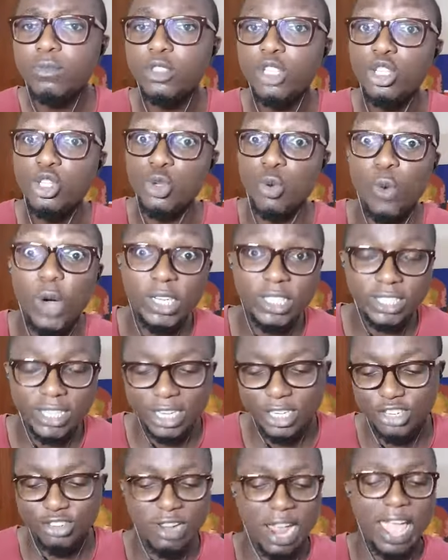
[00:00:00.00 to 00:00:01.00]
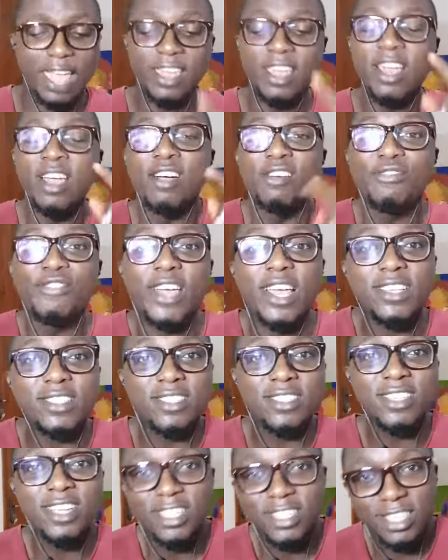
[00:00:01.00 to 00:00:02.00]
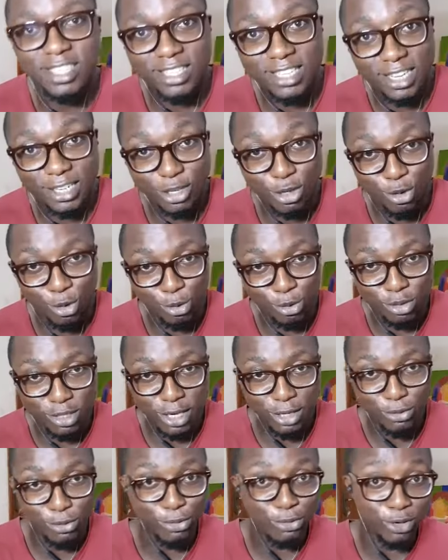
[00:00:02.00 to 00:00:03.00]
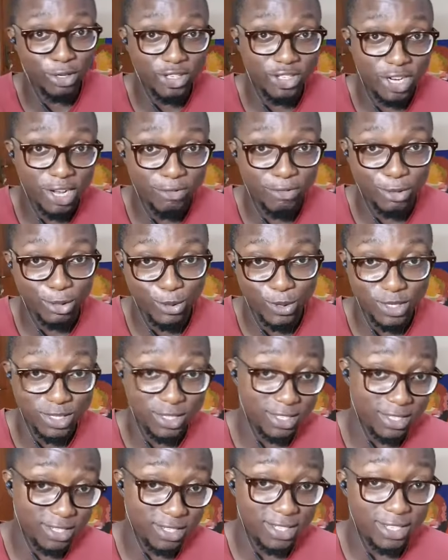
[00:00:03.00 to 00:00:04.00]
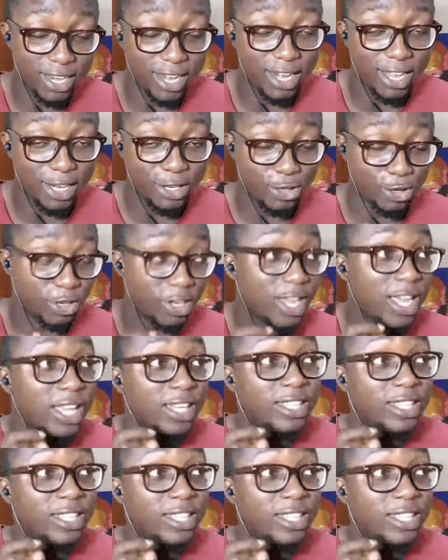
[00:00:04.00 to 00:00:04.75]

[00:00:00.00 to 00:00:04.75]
So what did they try? First, they said they colluded with Russia for 2016 election.